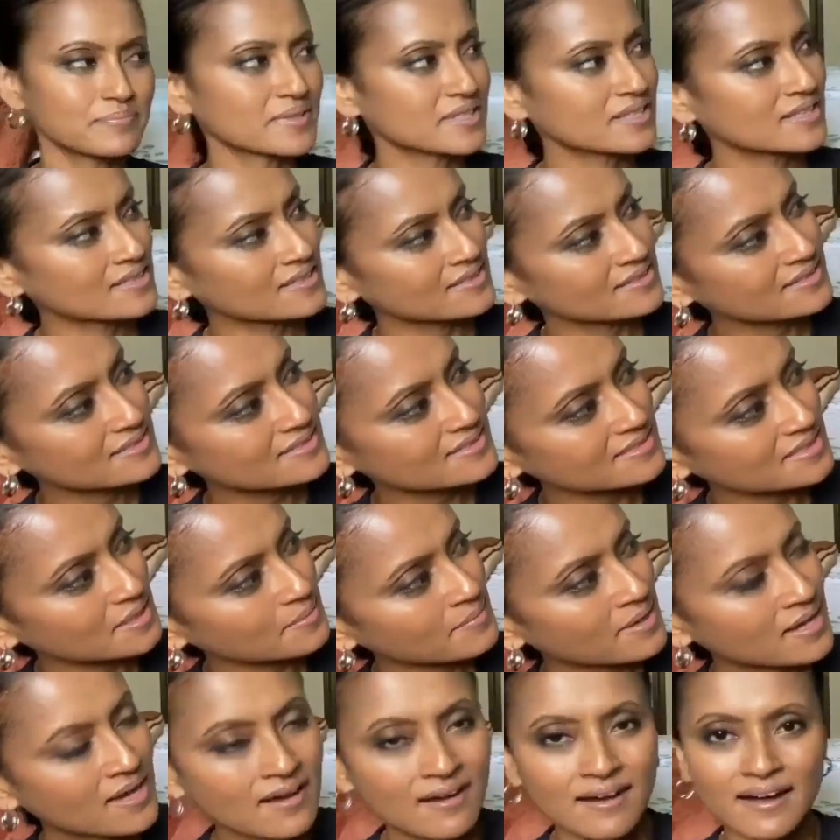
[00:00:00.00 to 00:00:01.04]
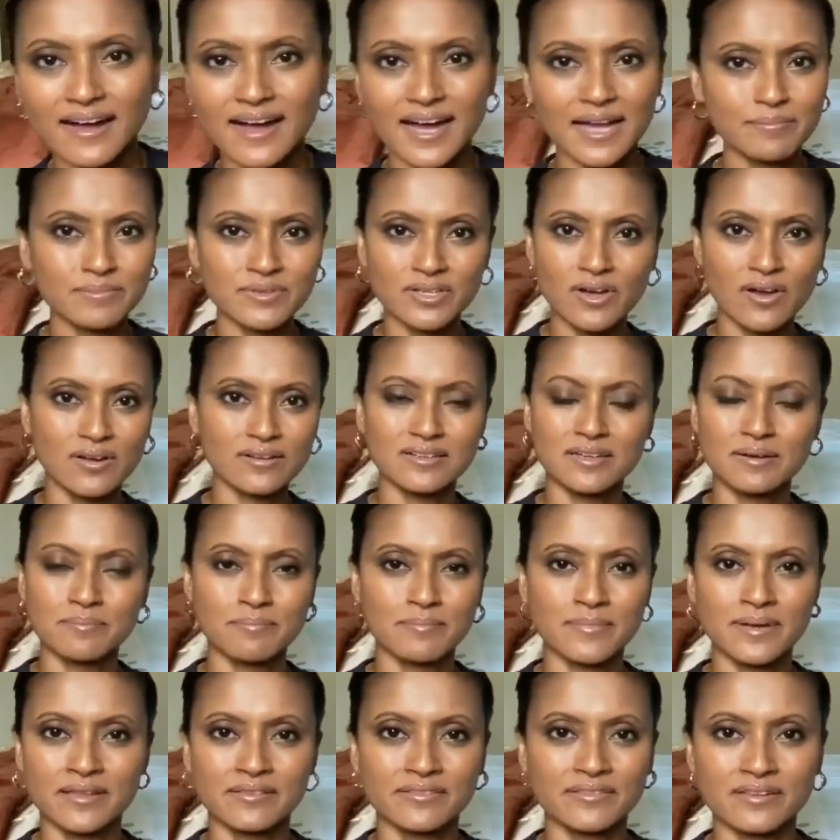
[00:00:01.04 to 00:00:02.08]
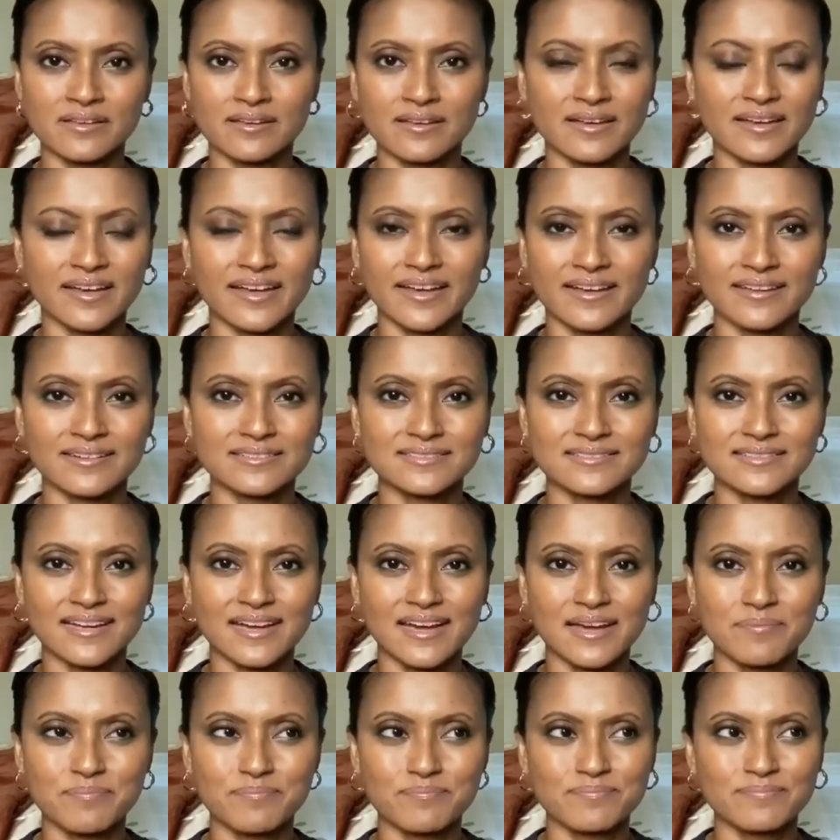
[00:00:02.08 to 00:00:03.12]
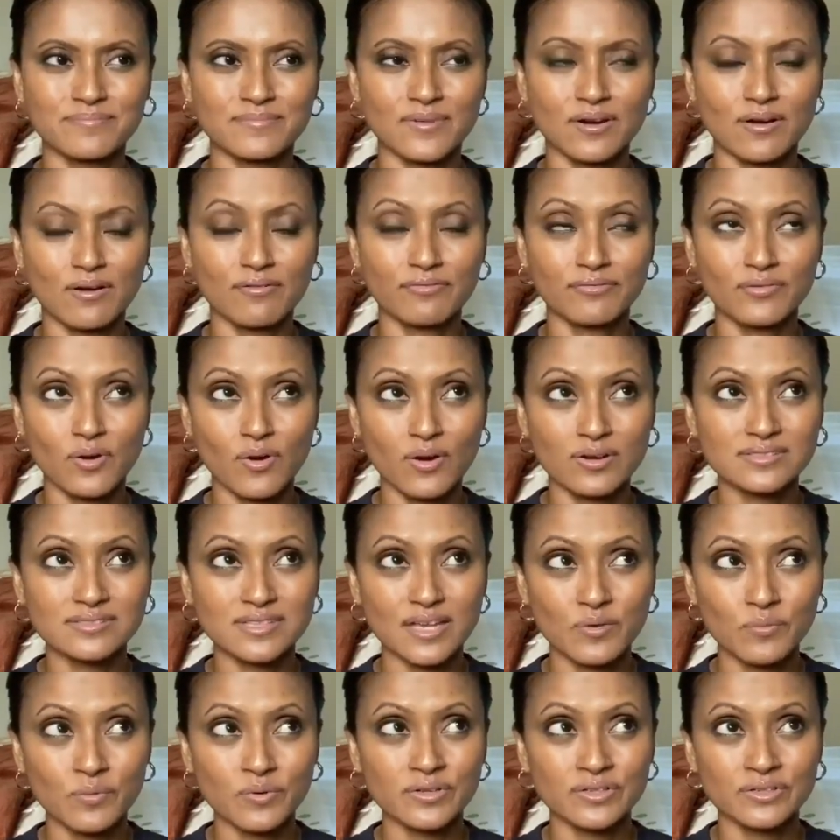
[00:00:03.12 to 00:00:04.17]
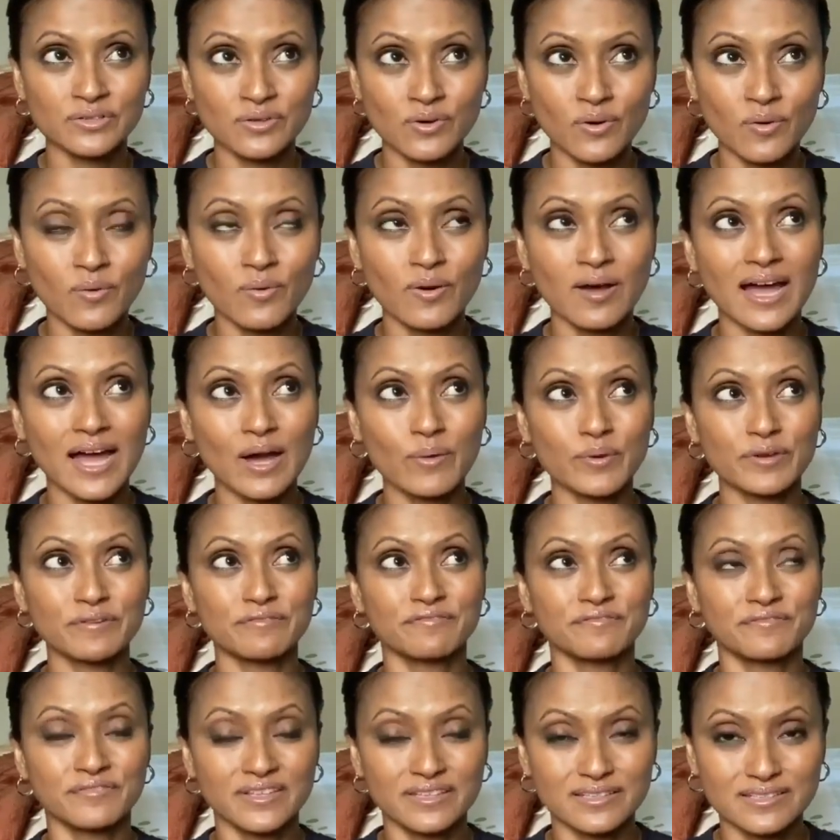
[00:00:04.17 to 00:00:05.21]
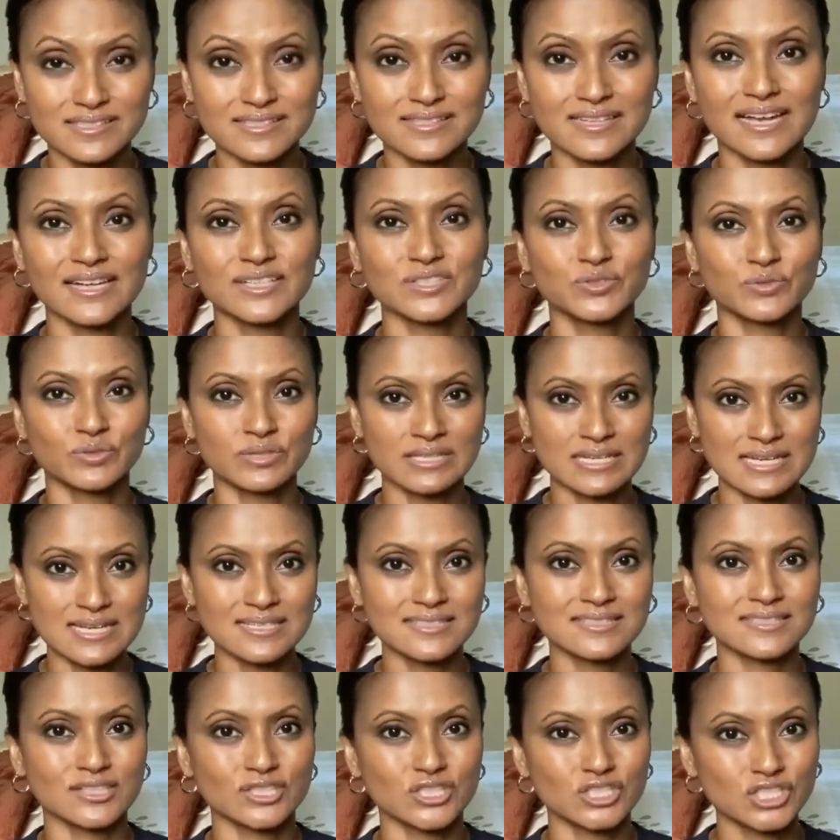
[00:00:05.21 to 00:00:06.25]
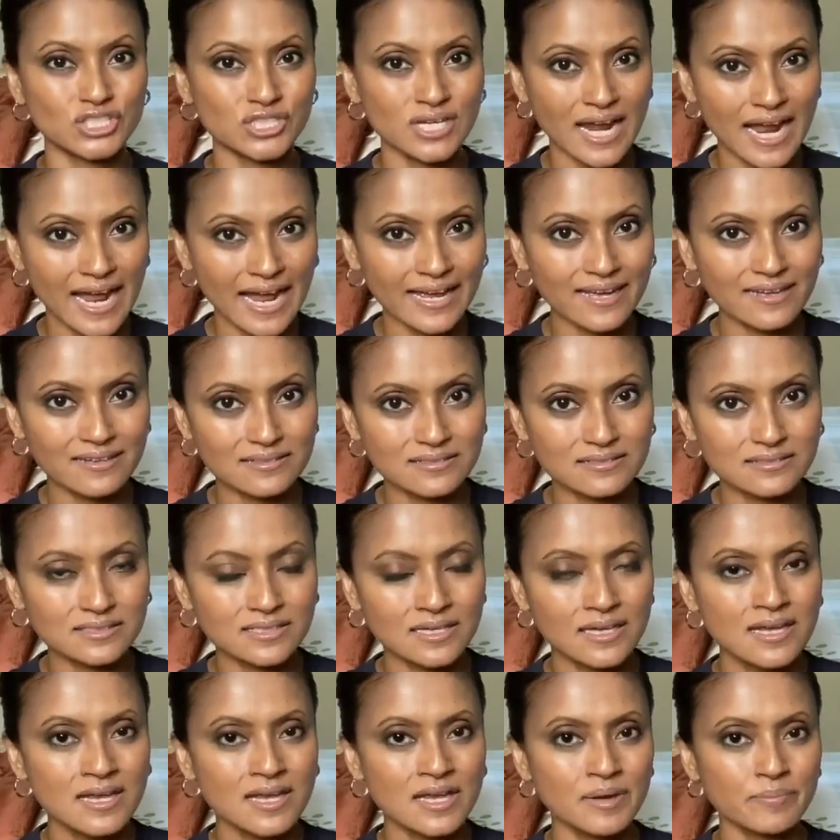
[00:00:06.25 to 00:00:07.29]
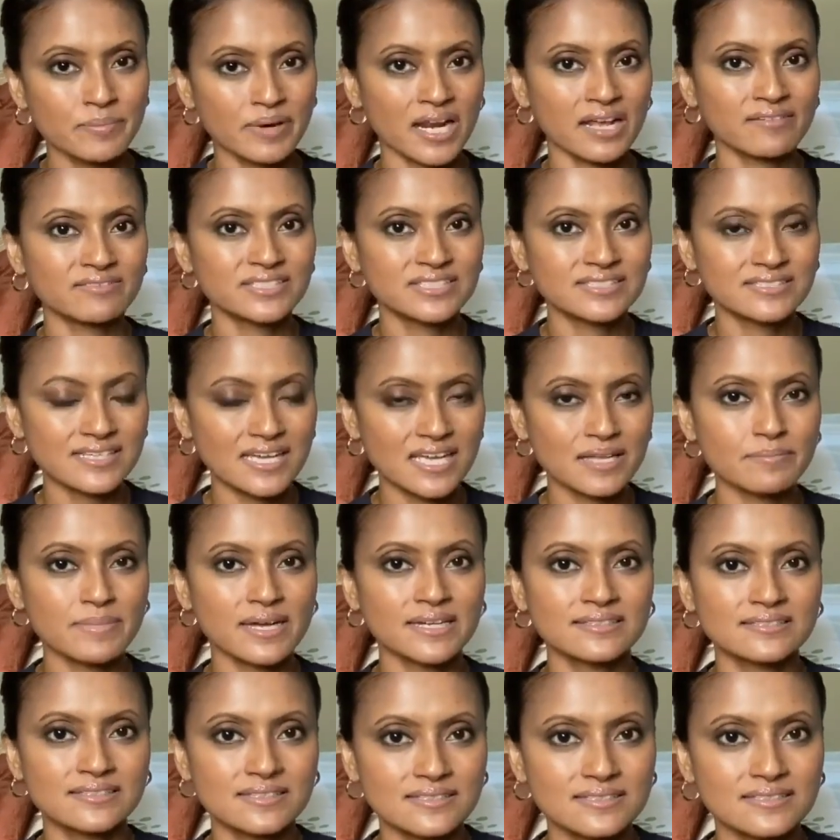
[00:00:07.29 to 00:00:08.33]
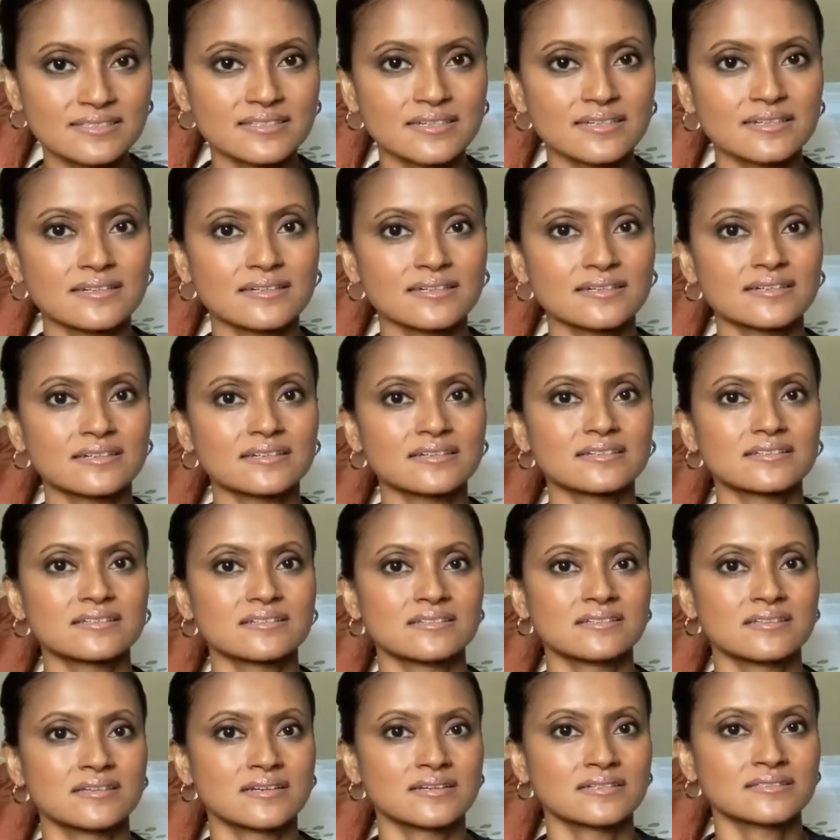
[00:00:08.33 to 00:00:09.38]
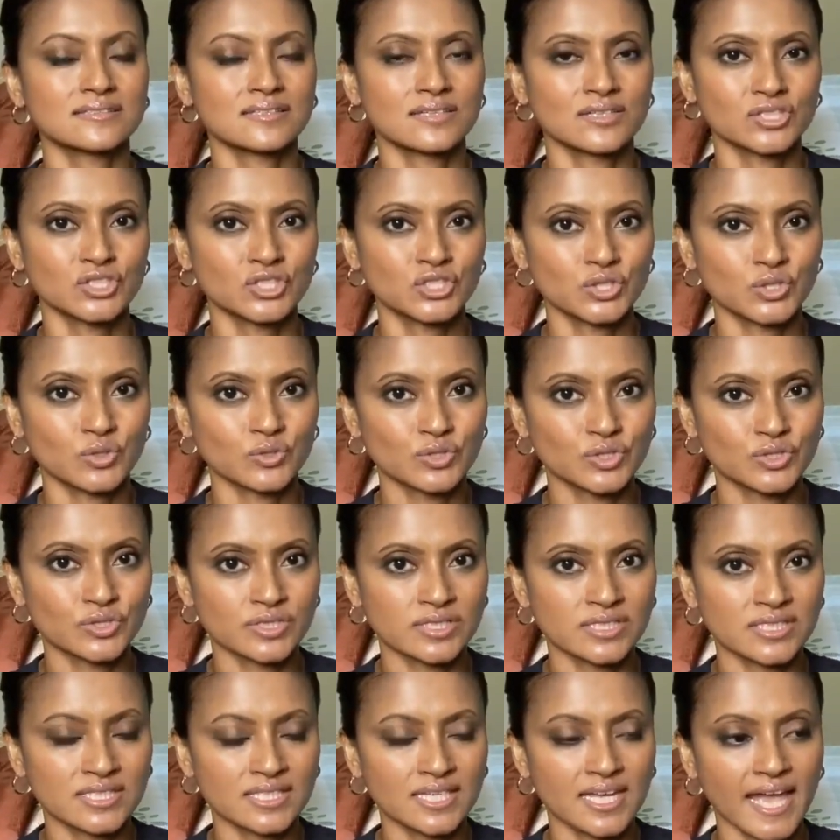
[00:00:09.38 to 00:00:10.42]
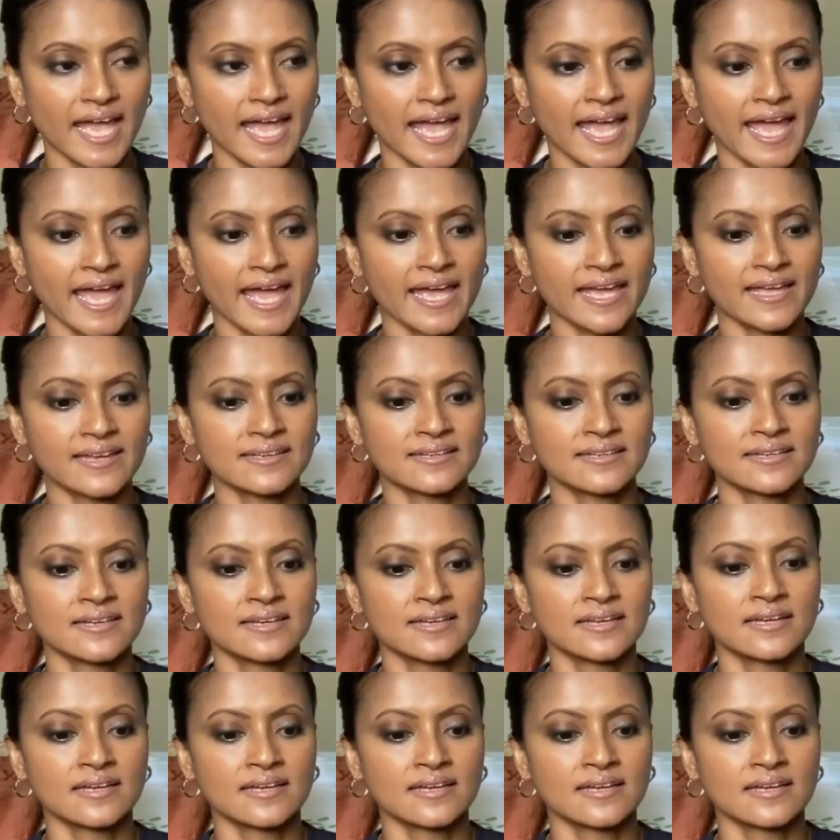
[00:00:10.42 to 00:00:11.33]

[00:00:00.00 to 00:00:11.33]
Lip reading: Because I'm not a mother, and of course I wouldn't know how it feels like to nurse a child, but I've seen my sister nurse her children, and